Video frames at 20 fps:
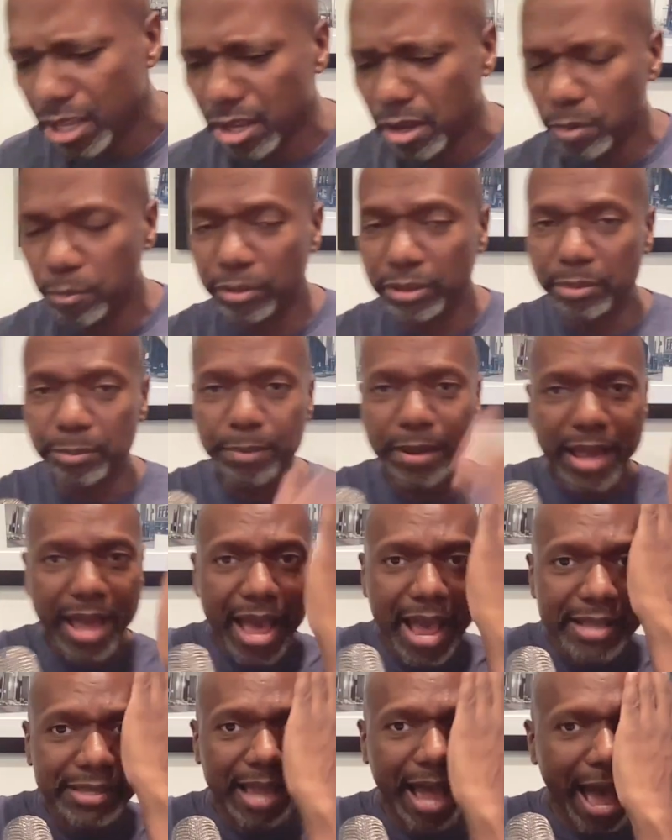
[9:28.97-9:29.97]
With the big
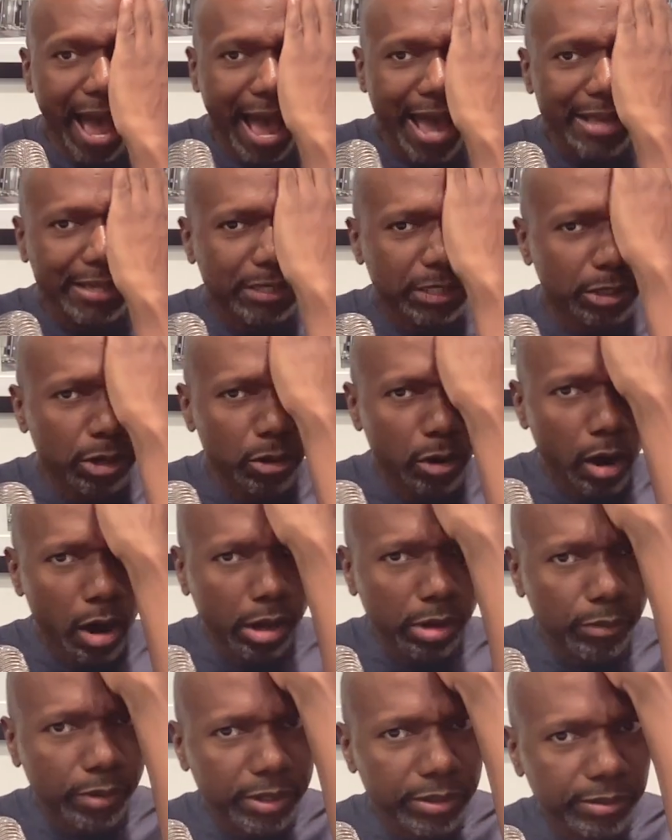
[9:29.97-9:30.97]
ass eyes that go all
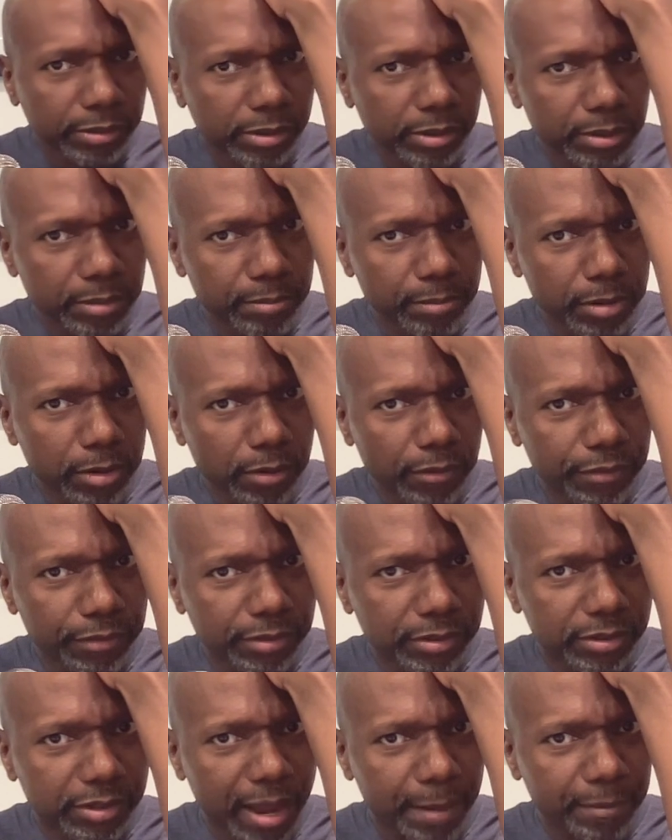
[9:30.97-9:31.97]
the way to the
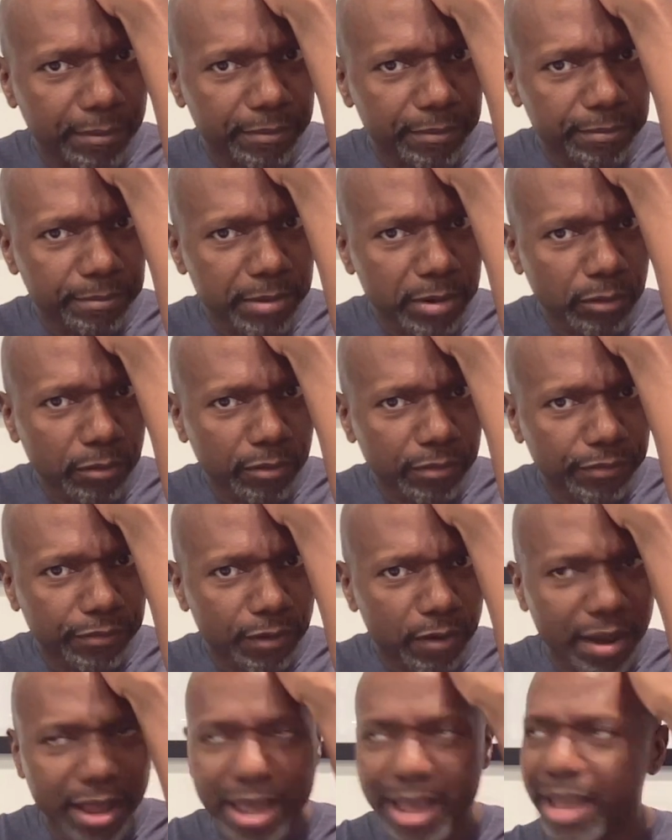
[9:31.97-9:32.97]
middle of his
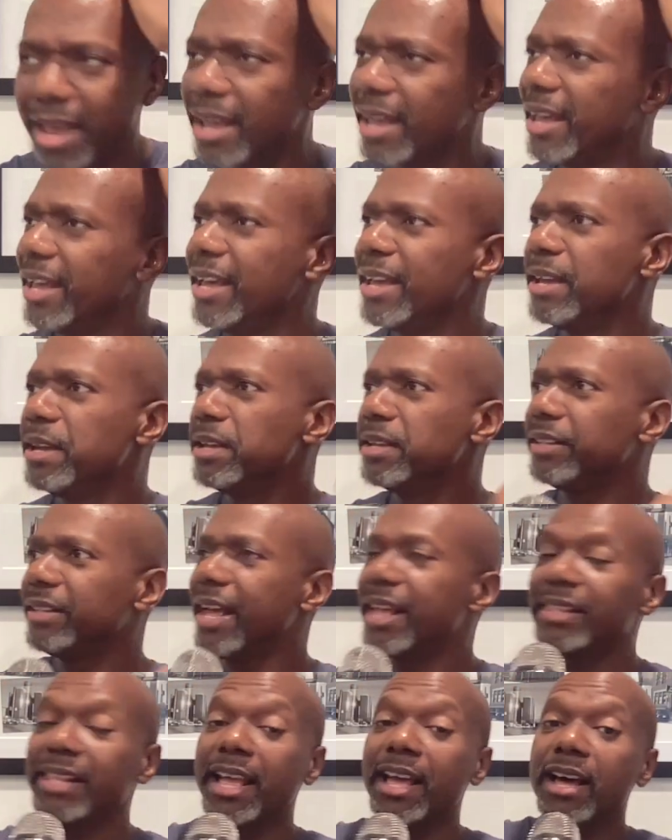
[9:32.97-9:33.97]
forehead.
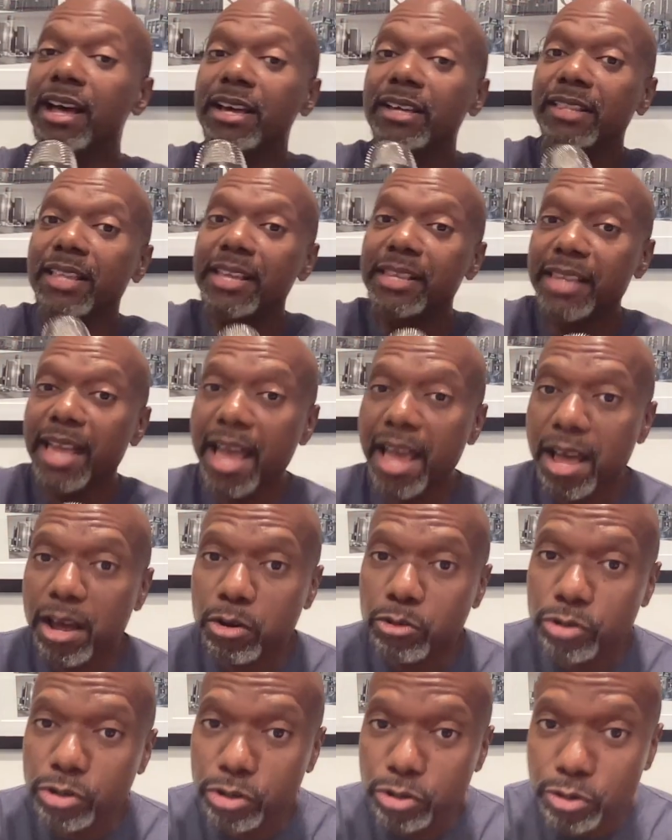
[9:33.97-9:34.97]
That they ugly as
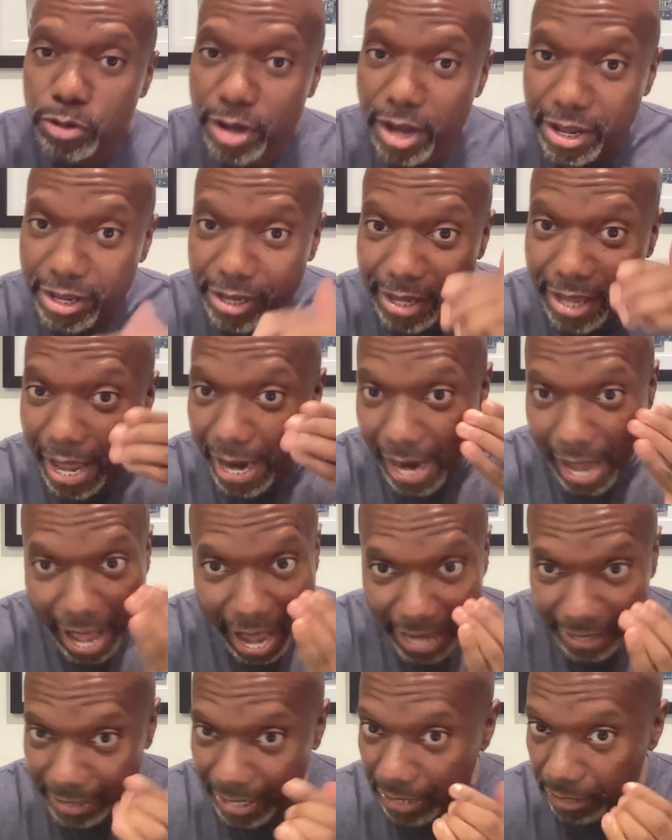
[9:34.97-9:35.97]
hell, dude. He got an
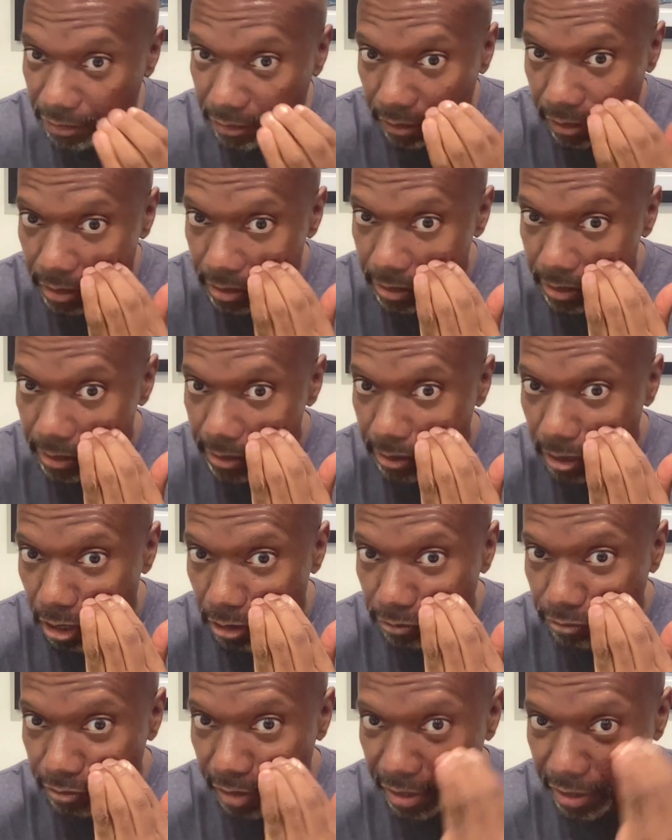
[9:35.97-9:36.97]
eye like this.
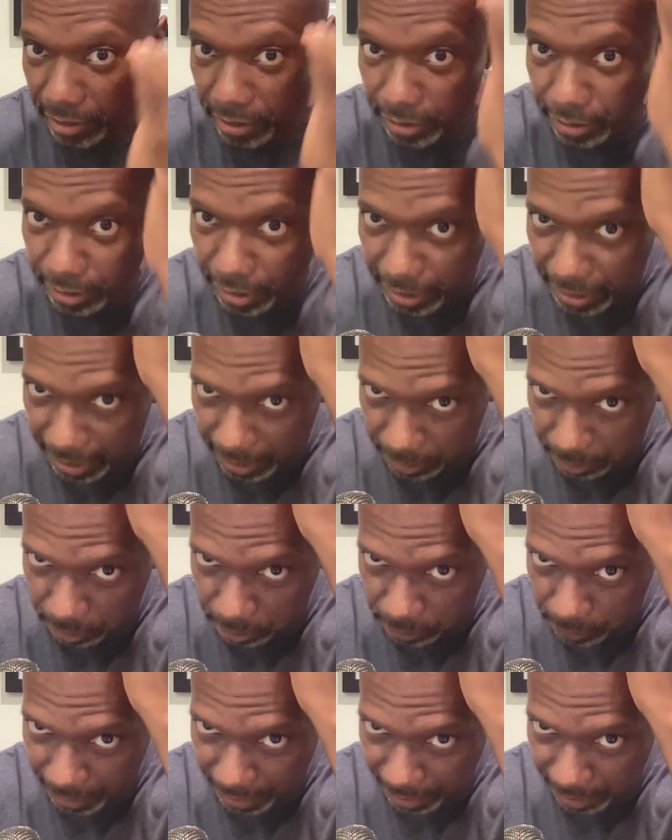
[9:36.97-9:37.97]
Starts right here and go
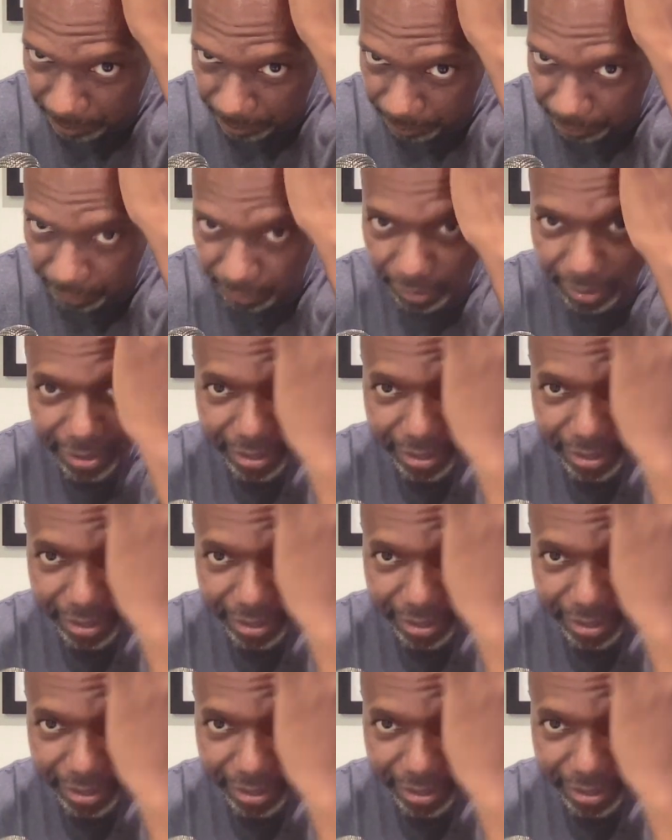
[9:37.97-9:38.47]
way up here.